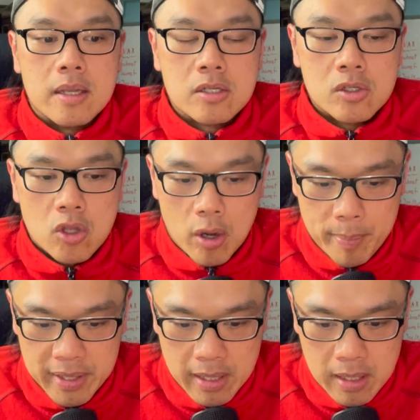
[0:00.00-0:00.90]
stock
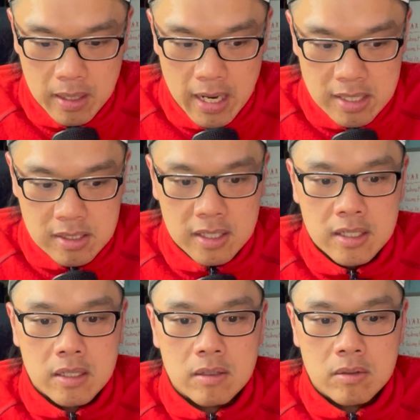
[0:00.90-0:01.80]
picking, I
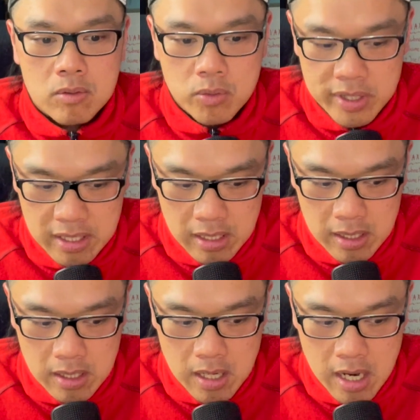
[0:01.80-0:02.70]
started reading,